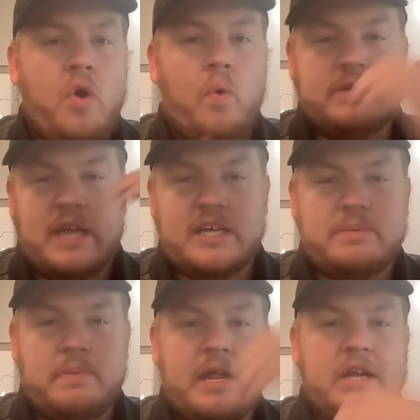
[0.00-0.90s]
was
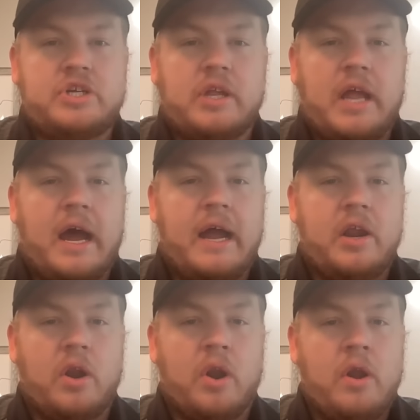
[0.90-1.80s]
exponentially
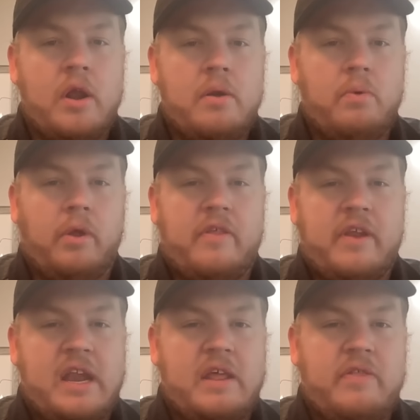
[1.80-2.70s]
higher really than
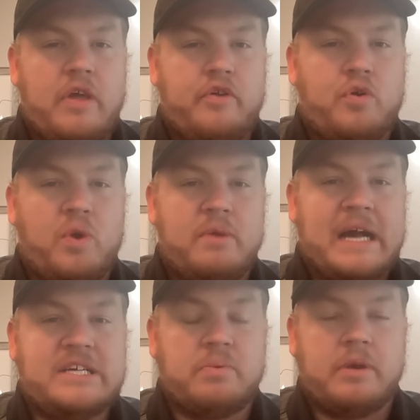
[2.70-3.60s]
any of the other
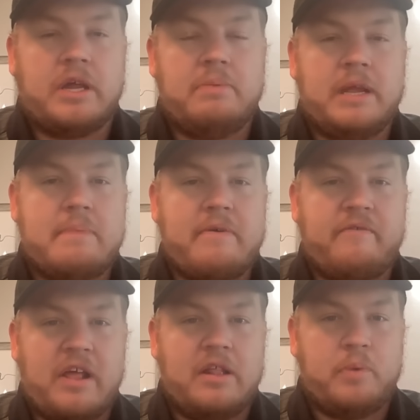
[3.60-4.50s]
quarterbacks that were going to become
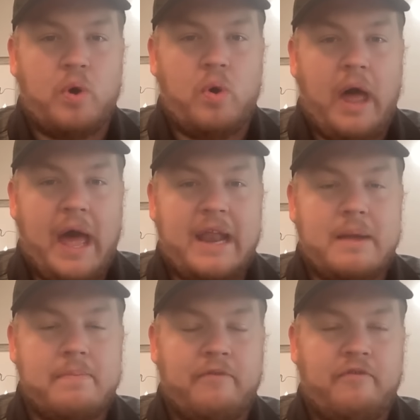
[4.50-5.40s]
available at
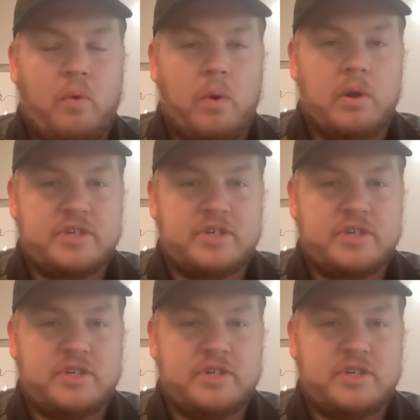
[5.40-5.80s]
number four.